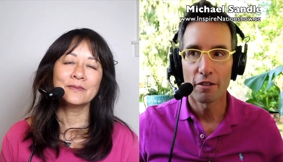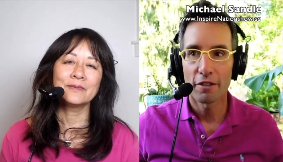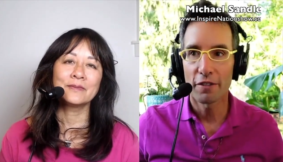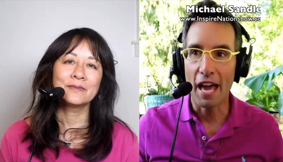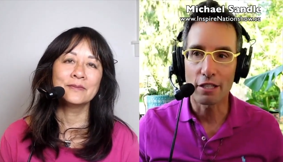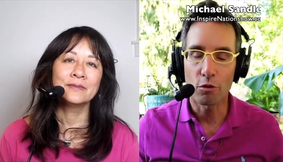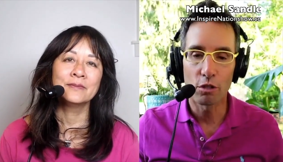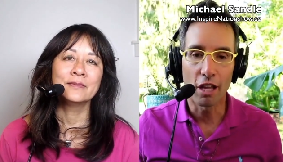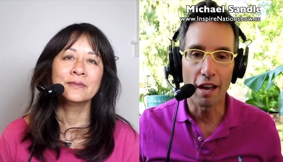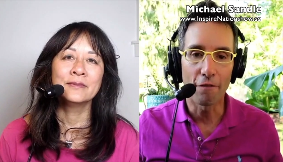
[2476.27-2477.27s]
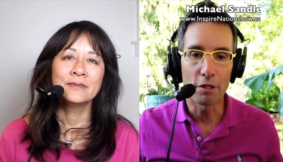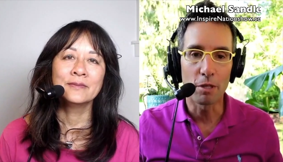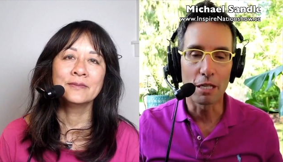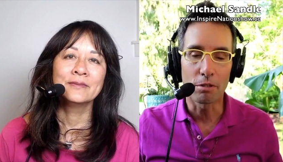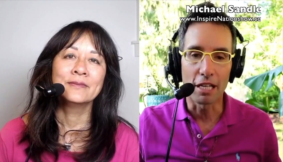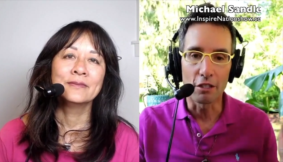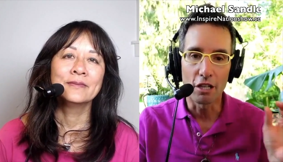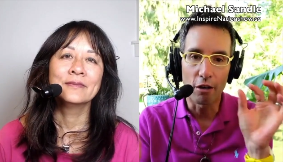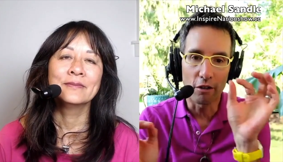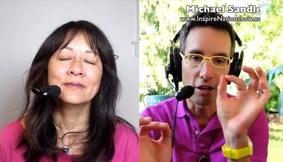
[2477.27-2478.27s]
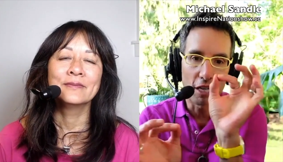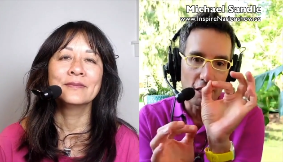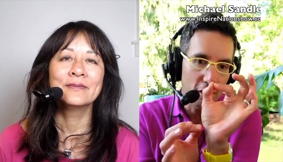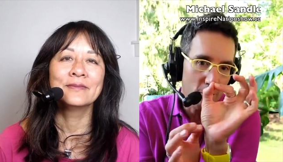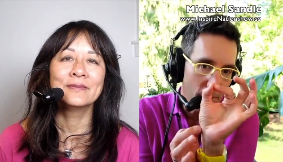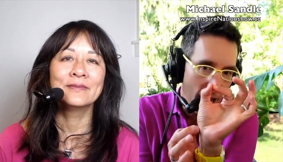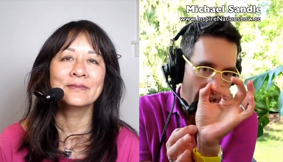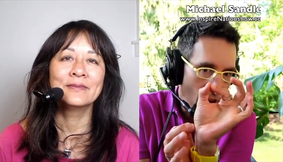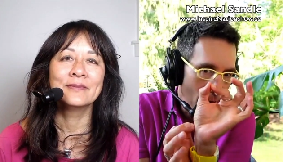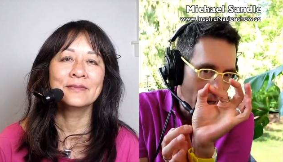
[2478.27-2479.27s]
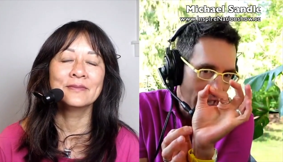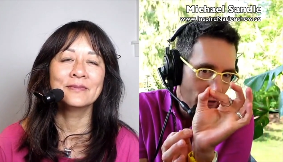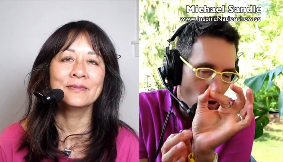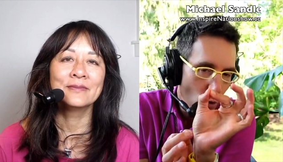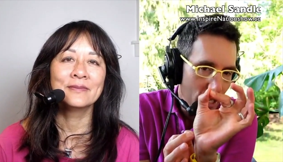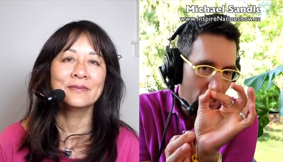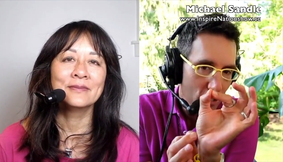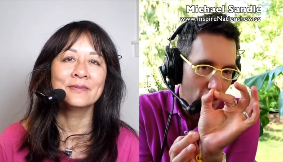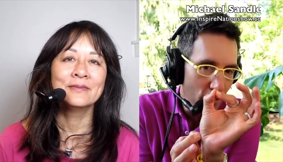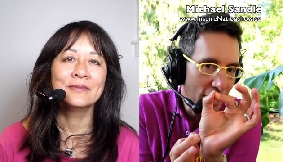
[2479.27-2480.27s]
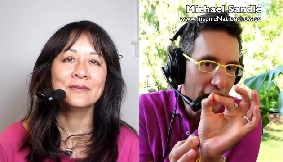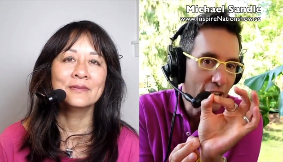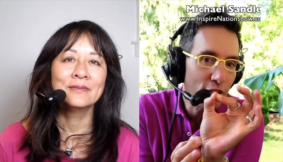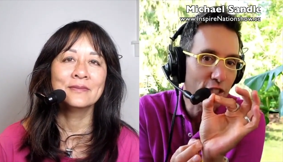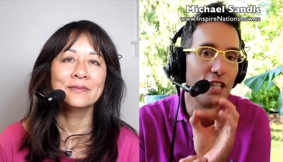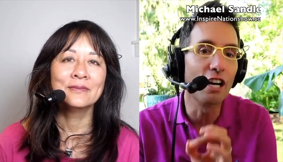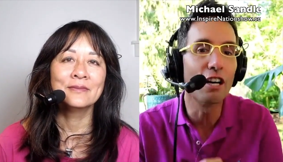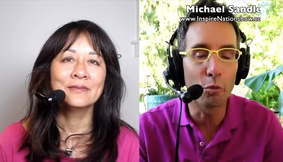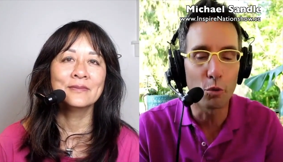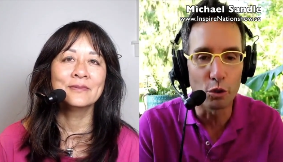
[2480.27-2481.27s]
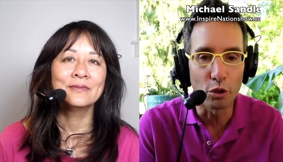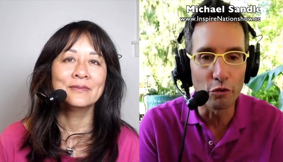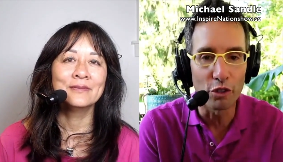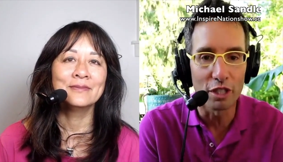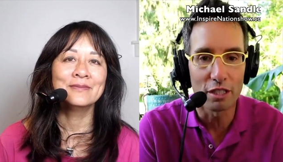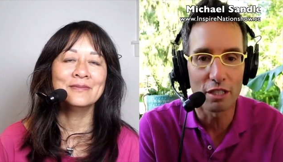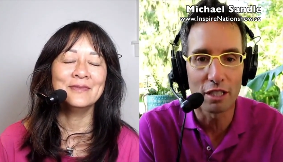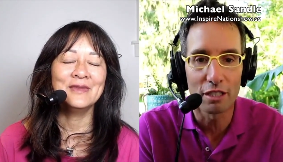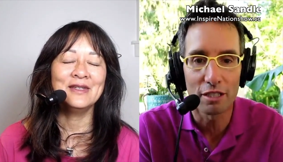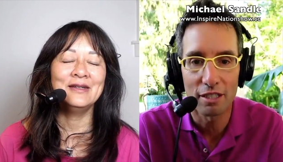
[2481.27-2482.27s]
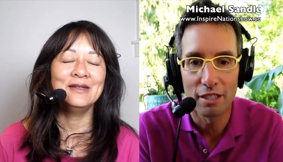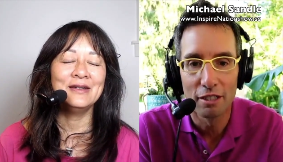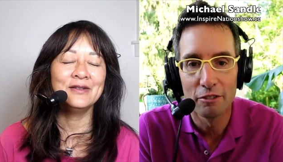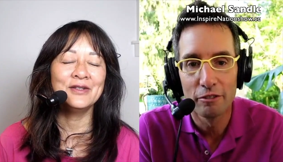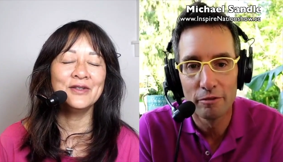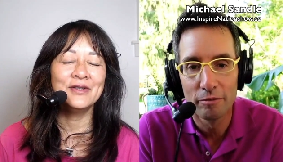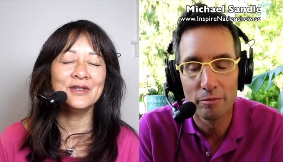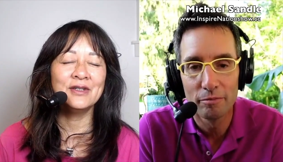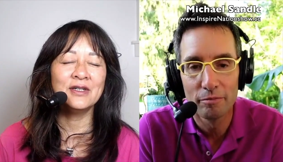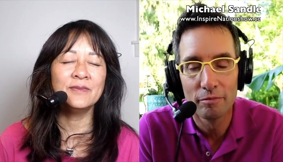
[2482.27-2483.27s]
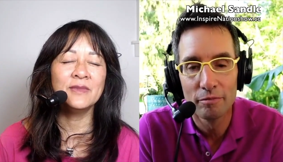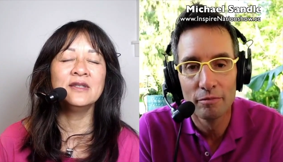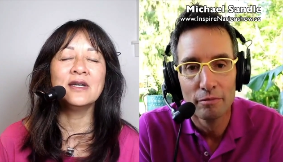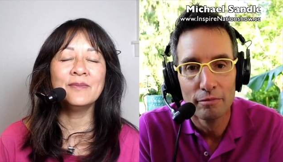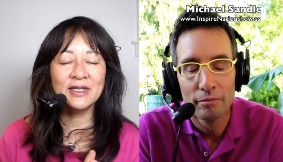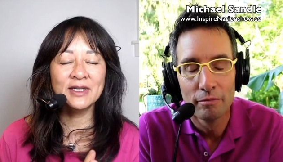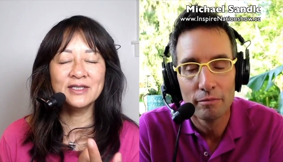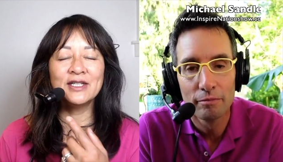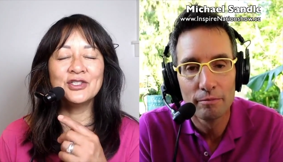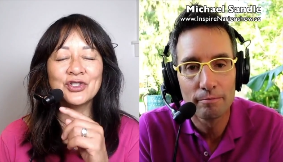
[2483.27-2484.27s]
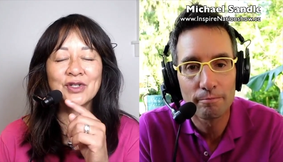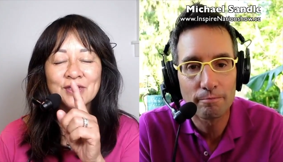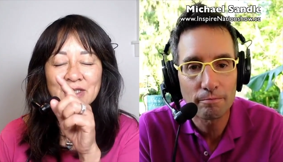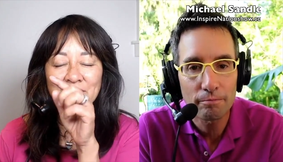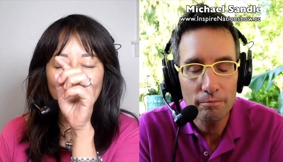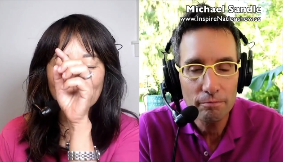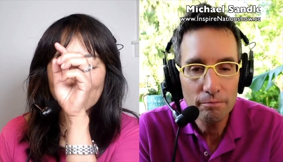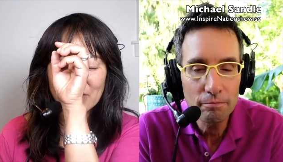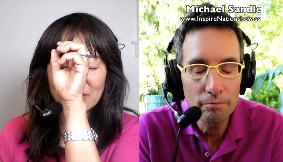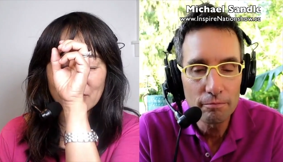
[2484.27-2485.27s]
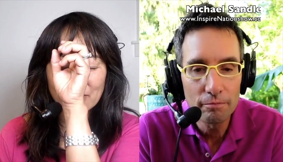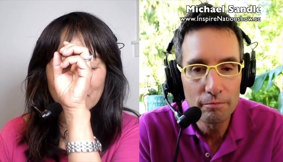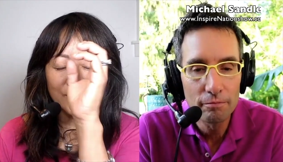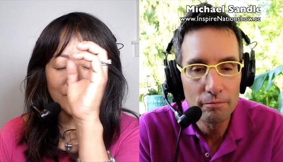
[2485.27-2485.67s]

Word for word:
Speaker 1: that's where life is being played, not right in this myopic focus of the getter done world, for instance.
Speaker 2: Yeah, you know, the um, in that meditation I was telling you about, there is